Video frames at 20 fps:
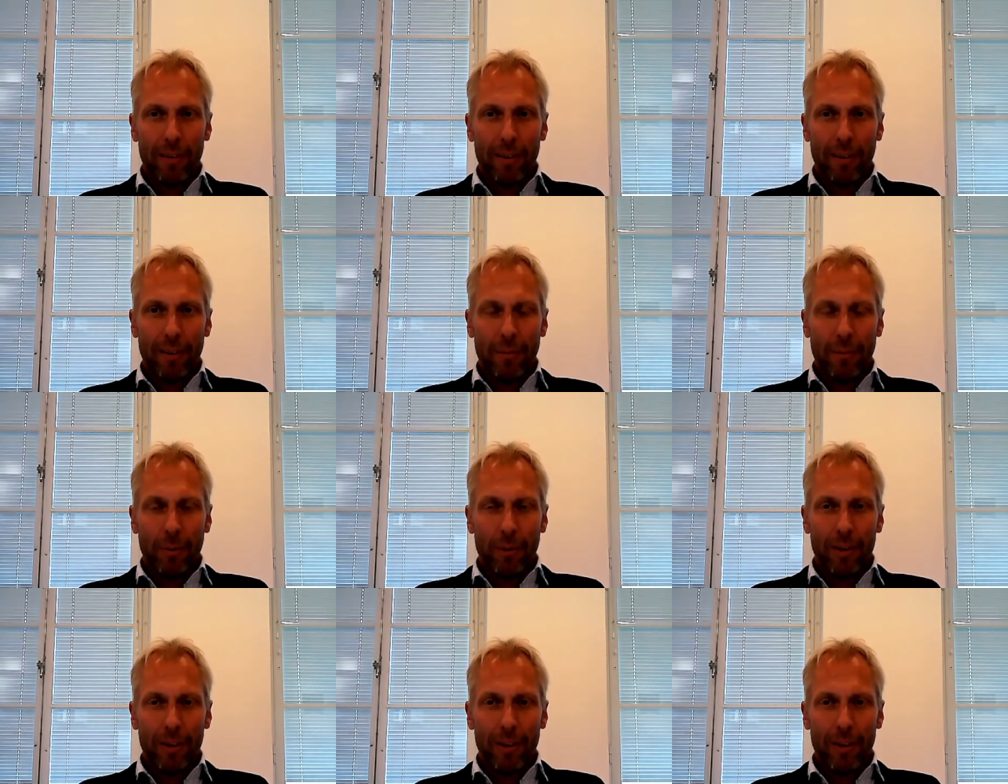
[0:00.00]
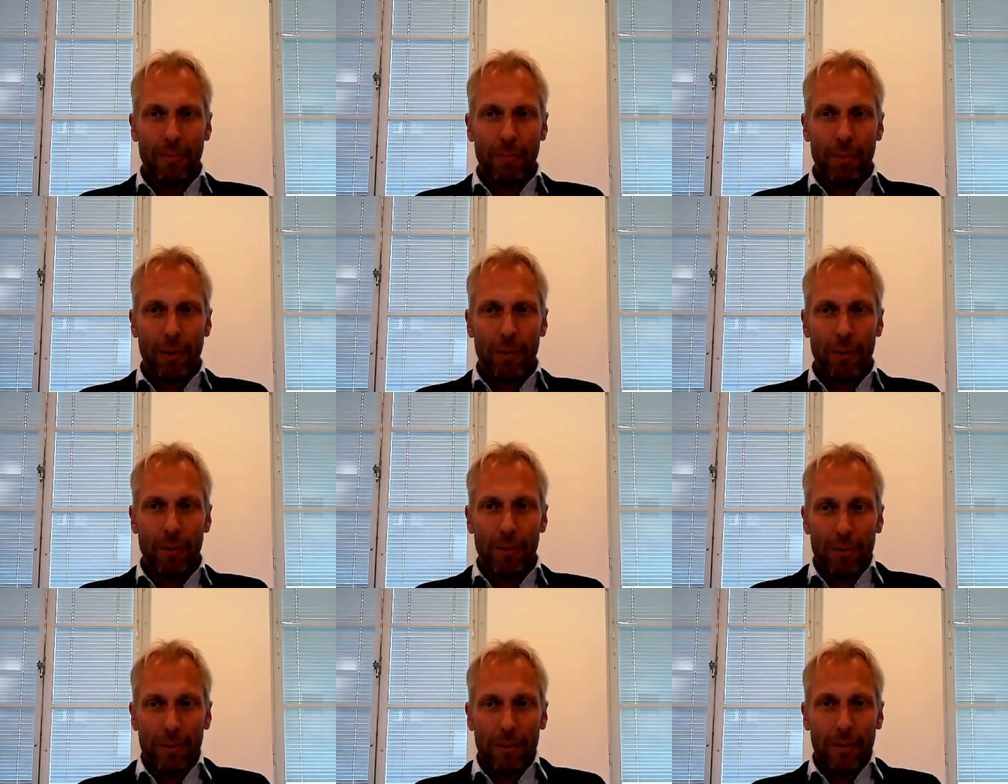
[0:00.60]
Uh, we did it
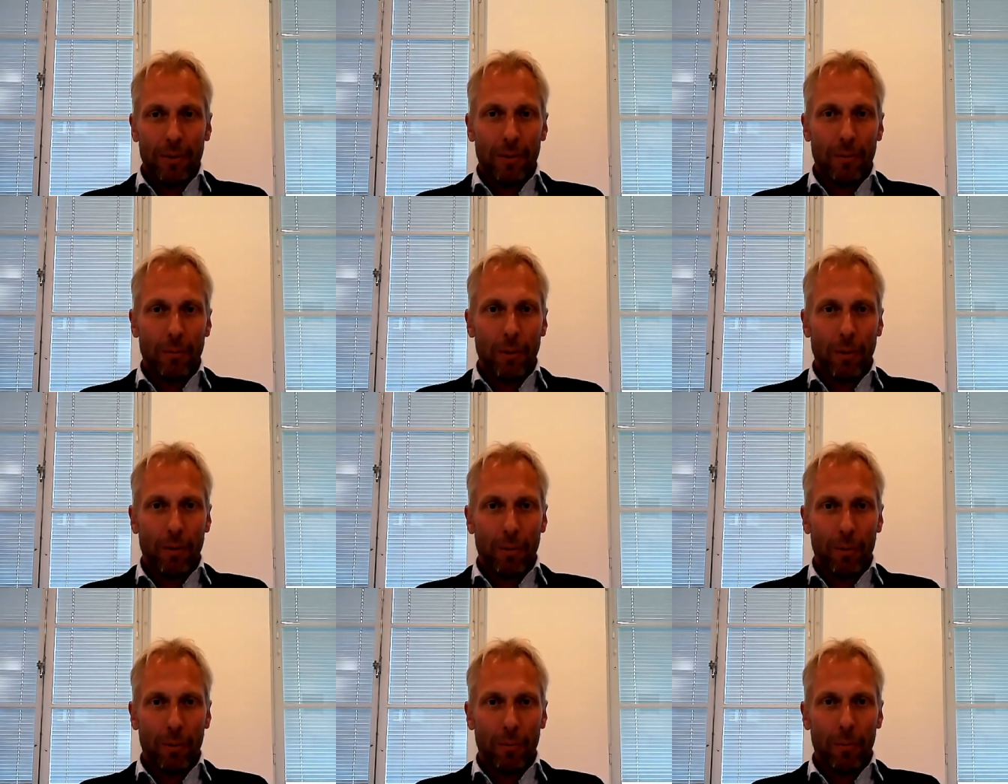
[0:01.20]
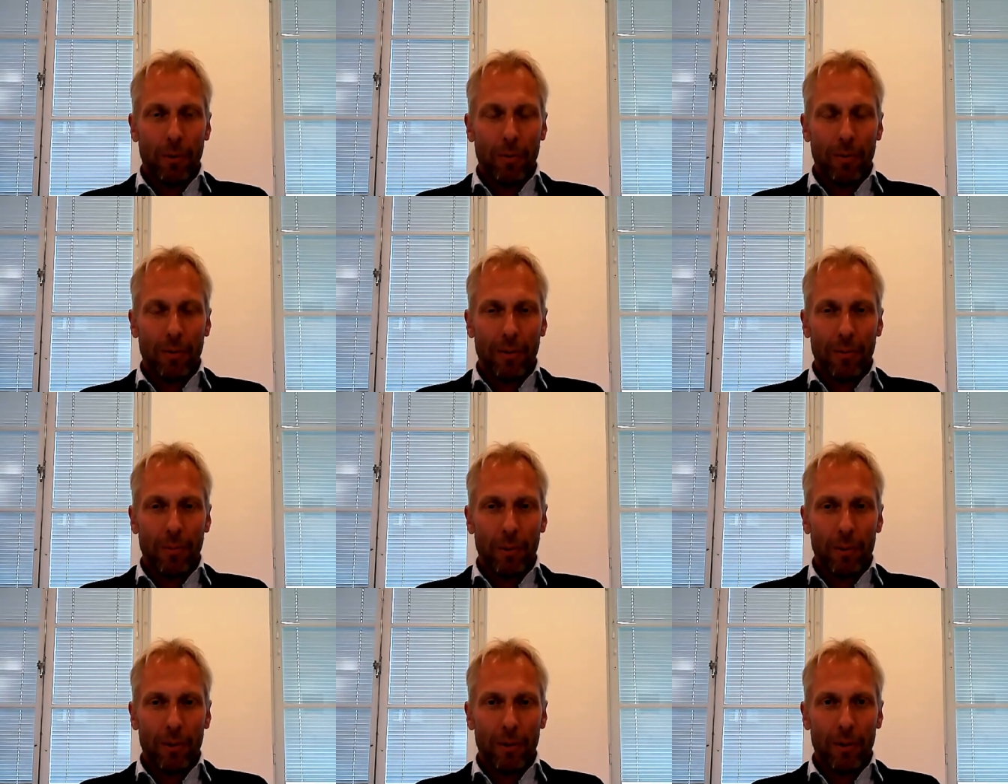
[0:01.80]
because, you know, we thought it was,
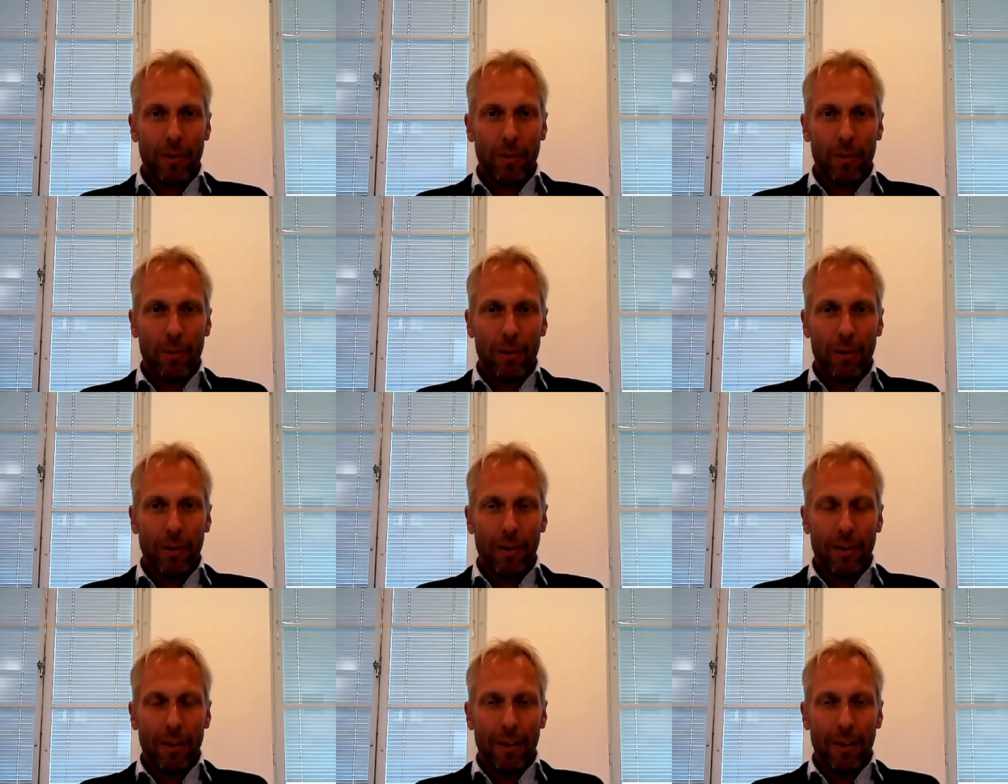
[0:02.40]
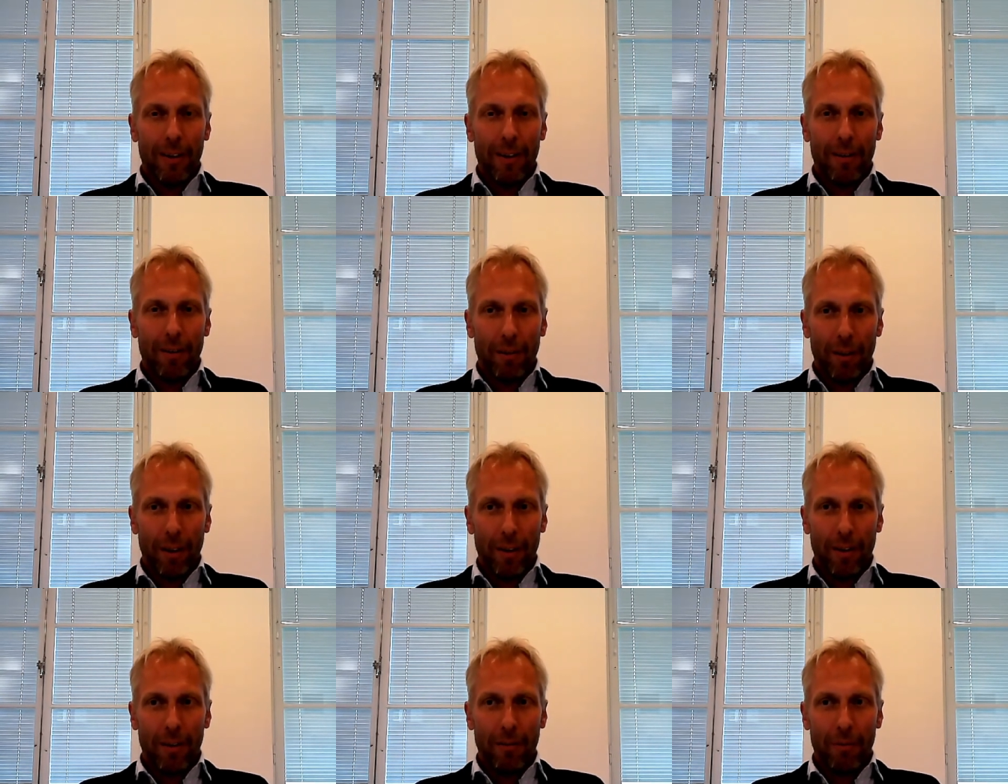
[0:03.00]
was a good
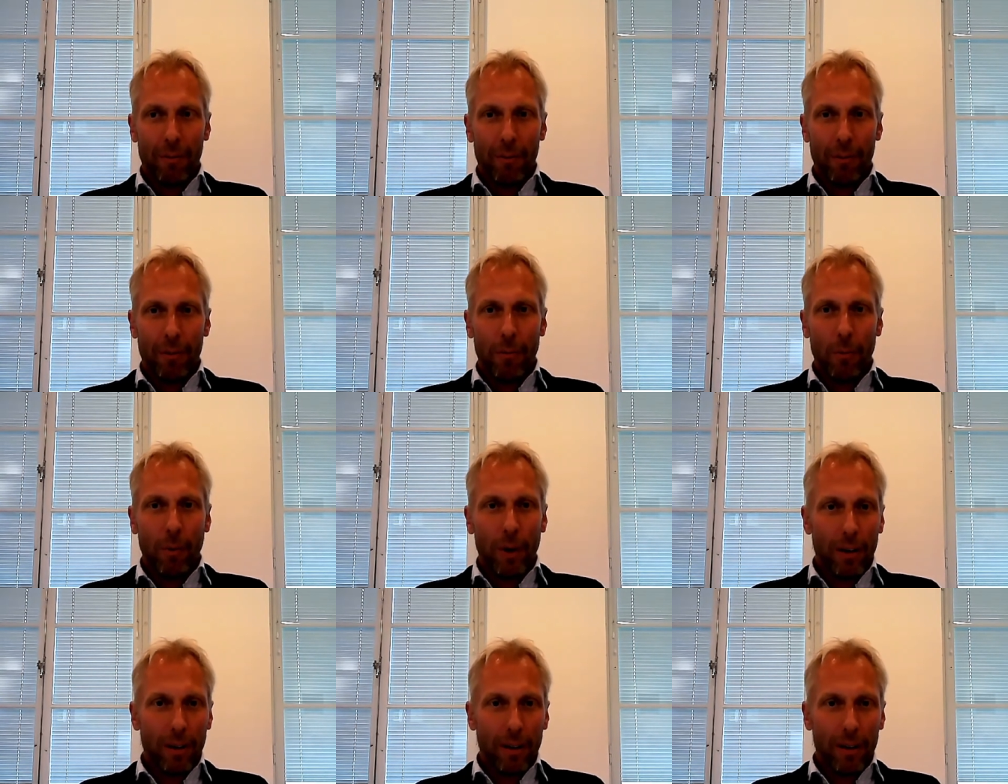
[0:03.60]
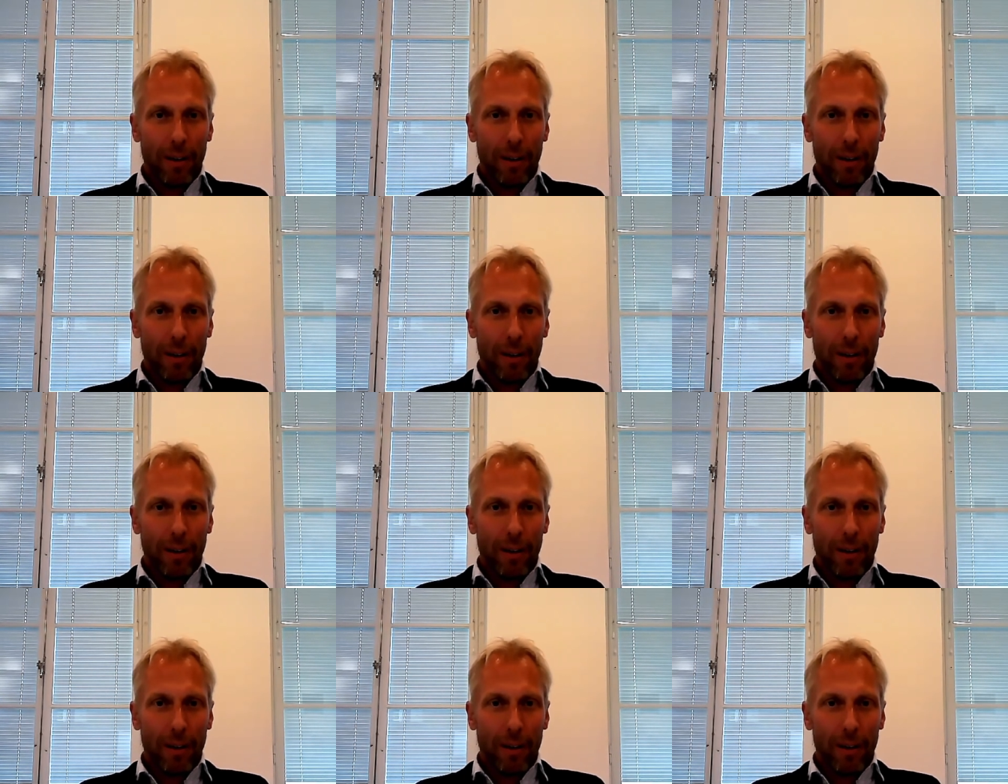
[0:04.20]
thing for winning